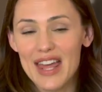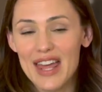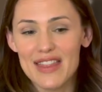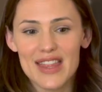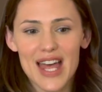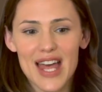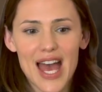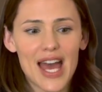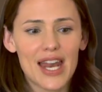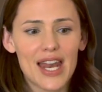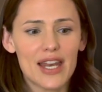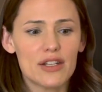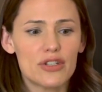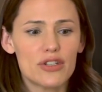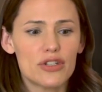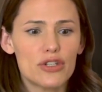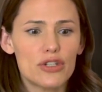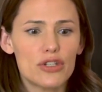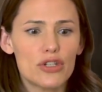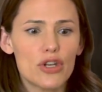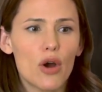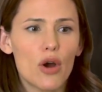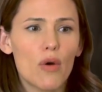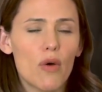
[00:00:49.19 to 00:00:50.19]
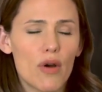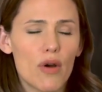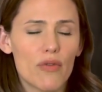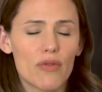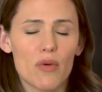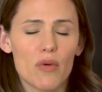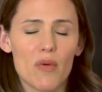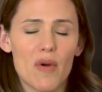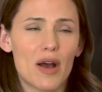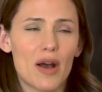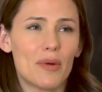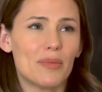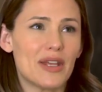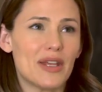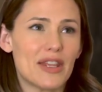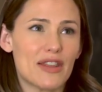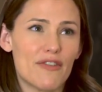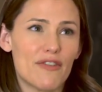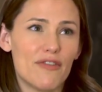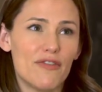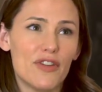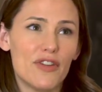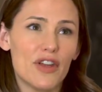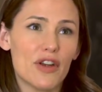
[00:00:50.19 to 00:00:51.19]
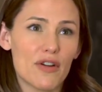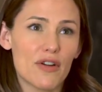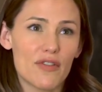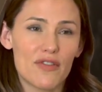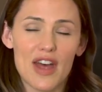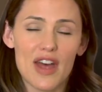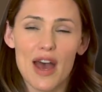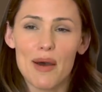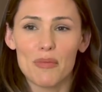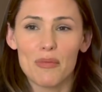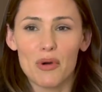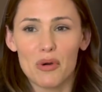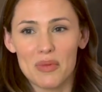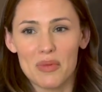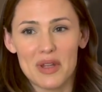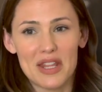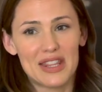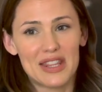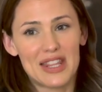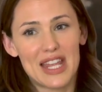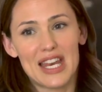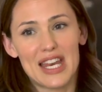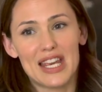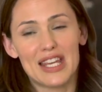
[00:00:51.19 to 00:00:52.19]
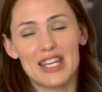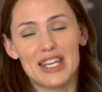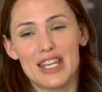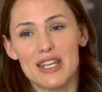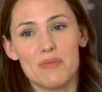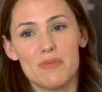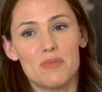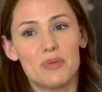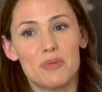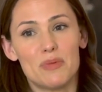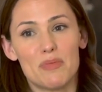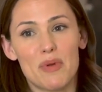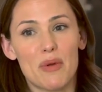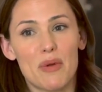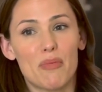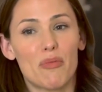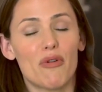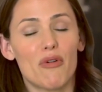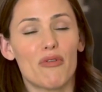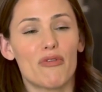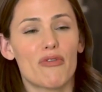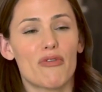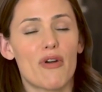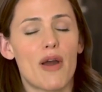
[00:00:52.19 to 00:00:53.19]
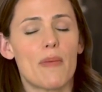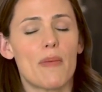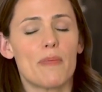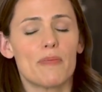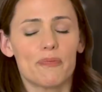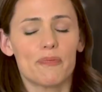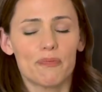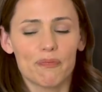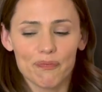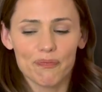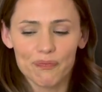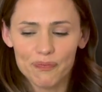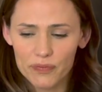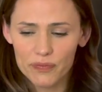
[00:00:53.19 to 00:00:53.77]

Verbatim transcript: And that is so overwhelming, the fear of that moment, that it keeps people from